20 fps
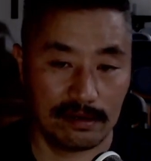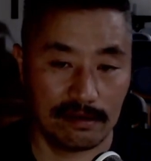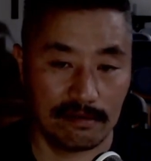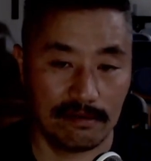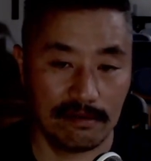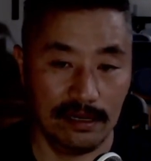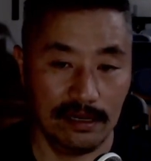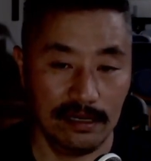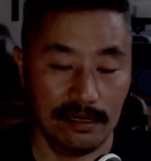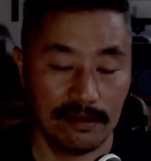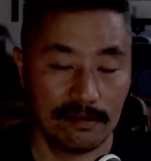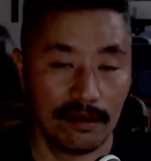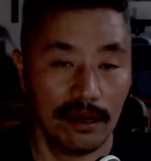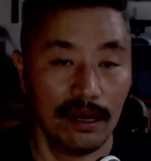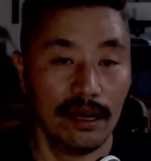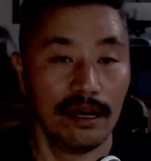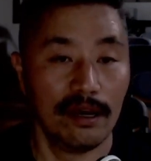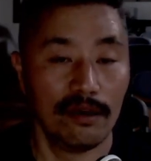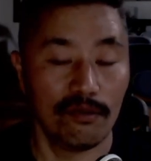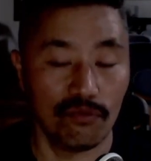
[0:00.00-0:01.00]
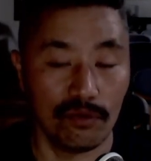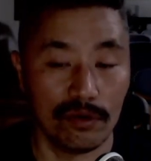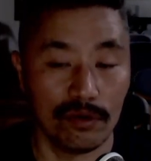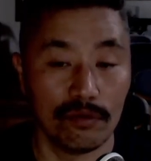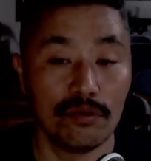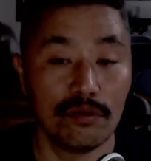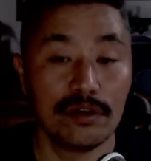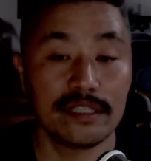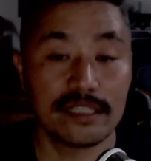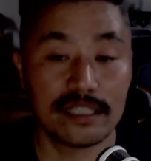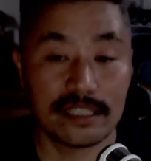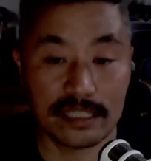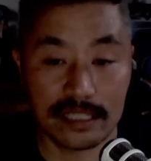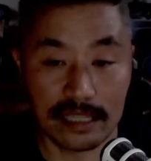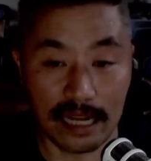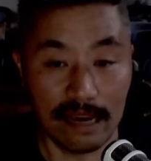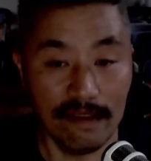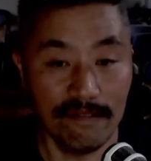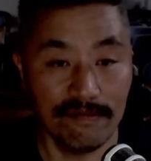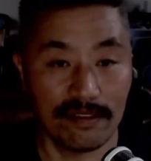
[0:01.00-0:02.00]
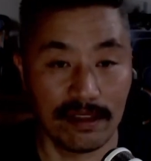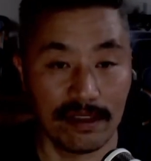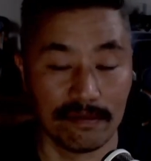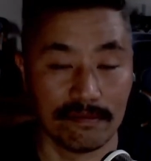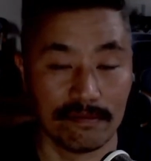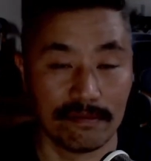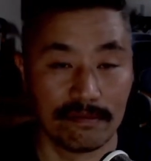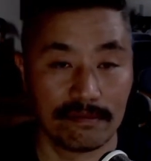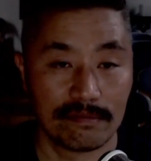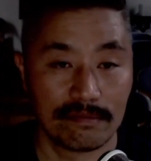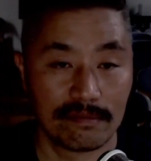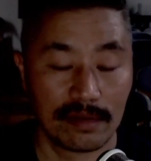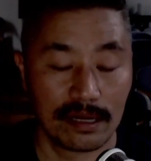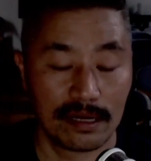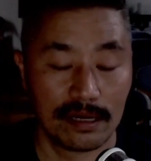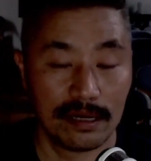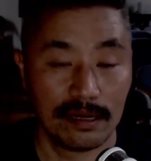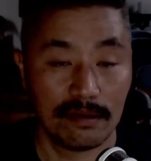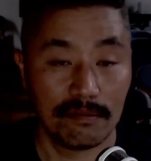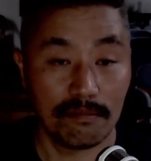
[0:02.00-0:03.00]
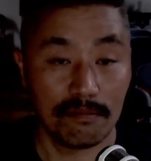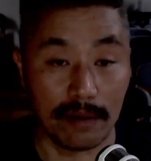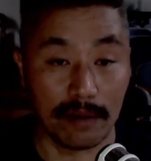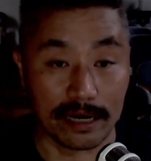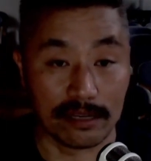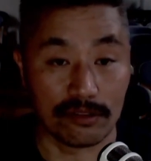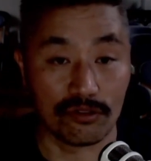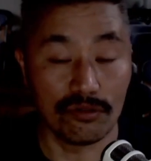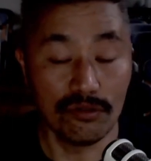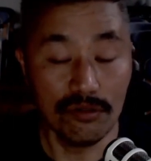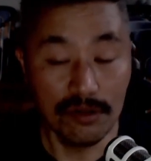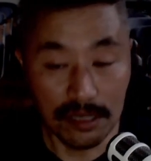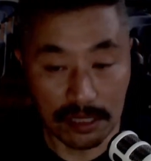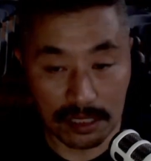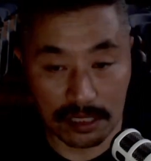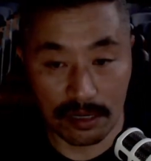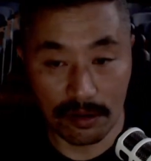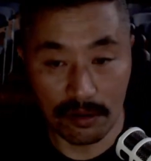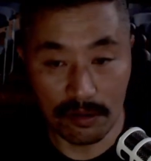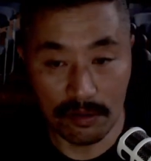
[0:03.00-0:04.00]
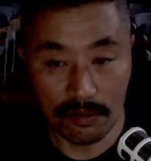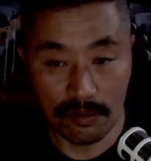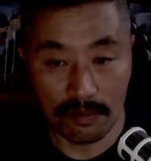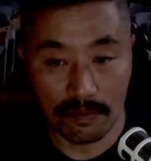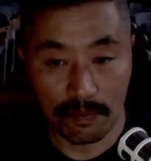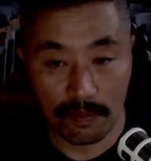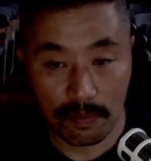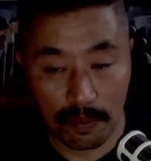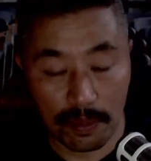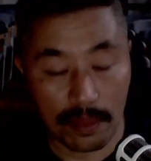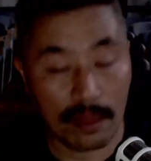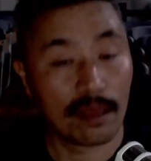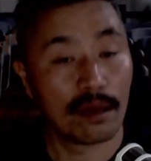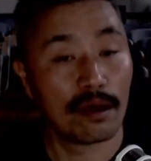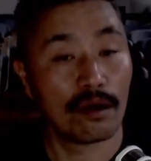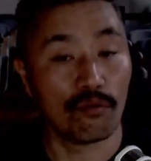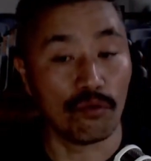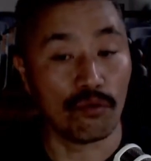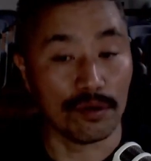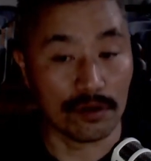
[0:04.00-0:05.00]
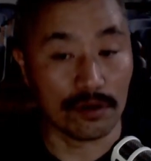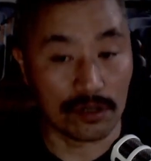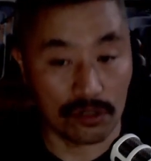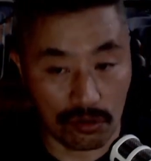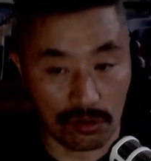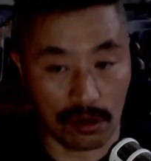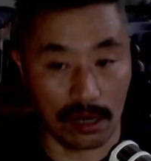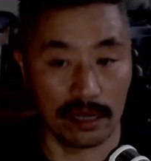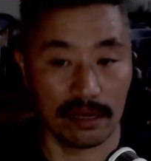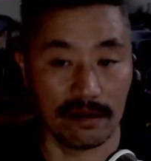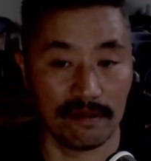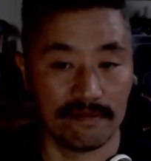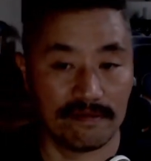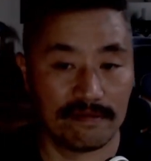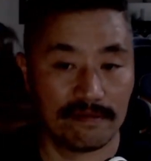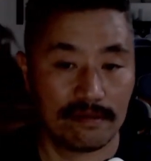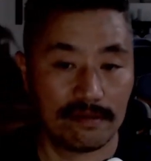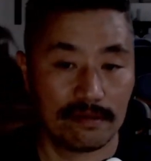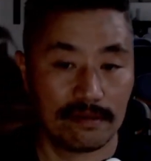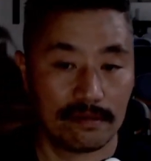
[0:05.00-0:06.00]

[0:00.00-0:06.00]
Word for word: Right? We will save them. By doing so, we will triumph.